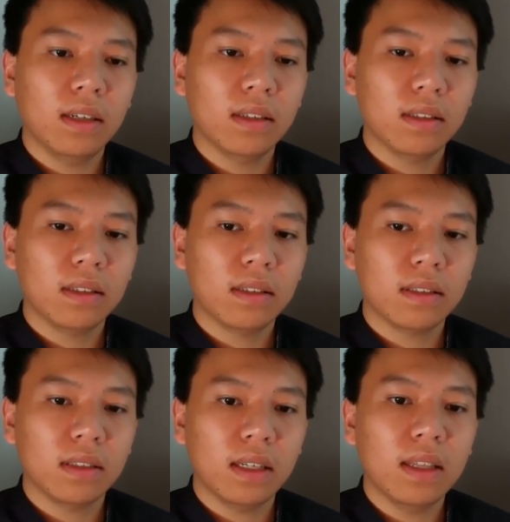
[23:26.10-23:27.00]
And
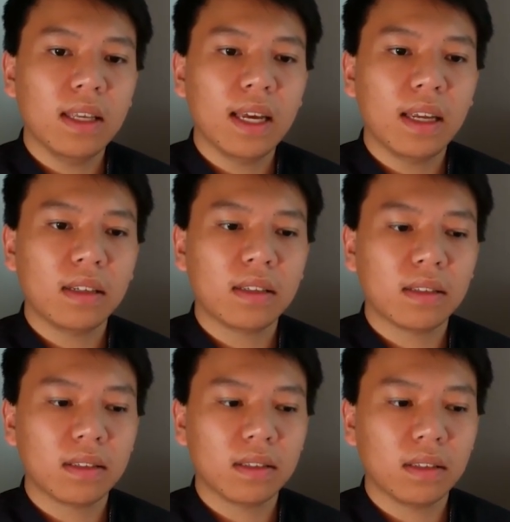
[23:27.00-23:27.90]
in the end,
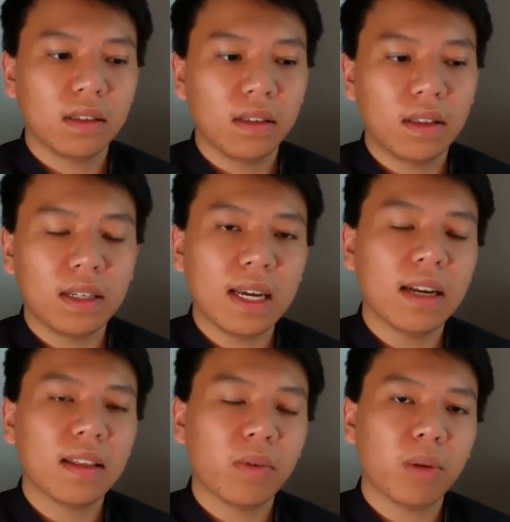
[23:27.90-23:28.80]
the
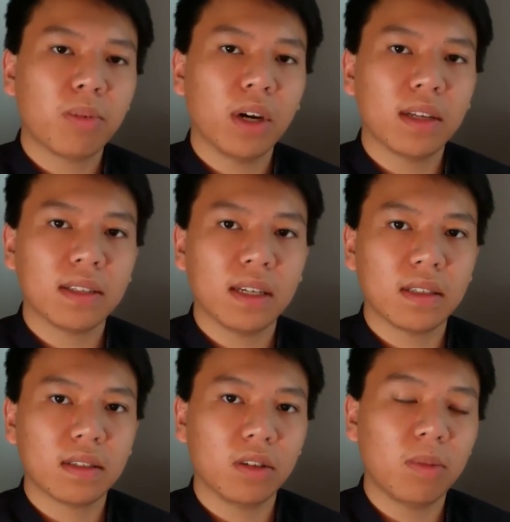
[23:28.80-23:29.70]
data that we
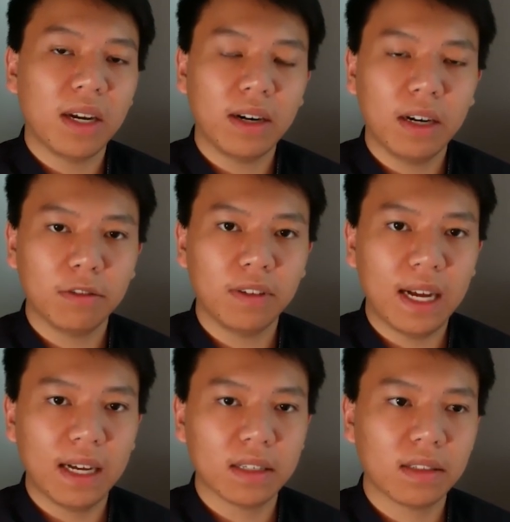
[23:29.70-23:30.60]
process, no matter how
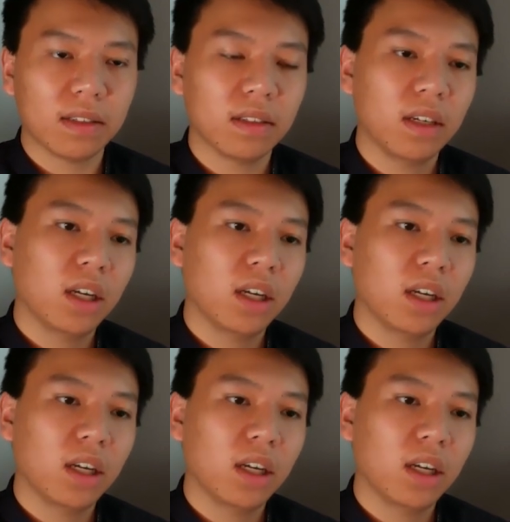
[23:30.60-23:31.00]
fast,